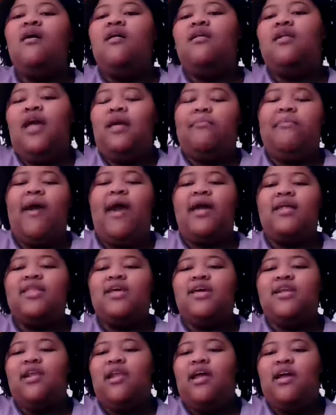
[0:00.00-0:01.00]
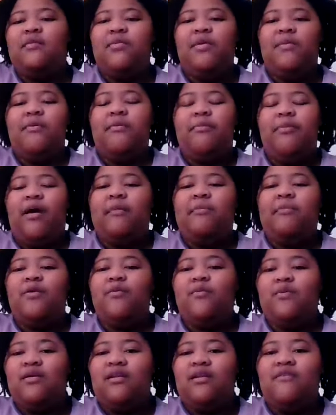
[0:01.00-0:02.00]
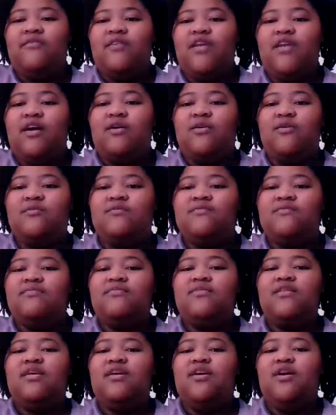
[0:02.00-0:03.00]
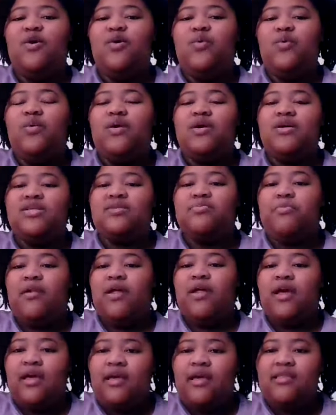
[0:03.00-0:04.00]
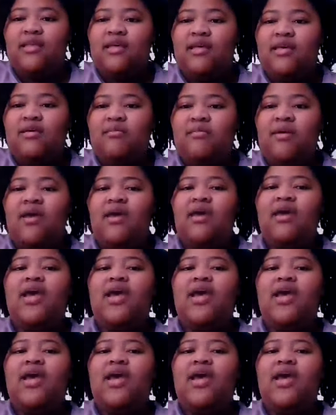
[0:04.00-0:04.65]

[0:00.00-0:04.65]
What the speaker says: like back then, a lot of people probably wouldn't have known who was playing them.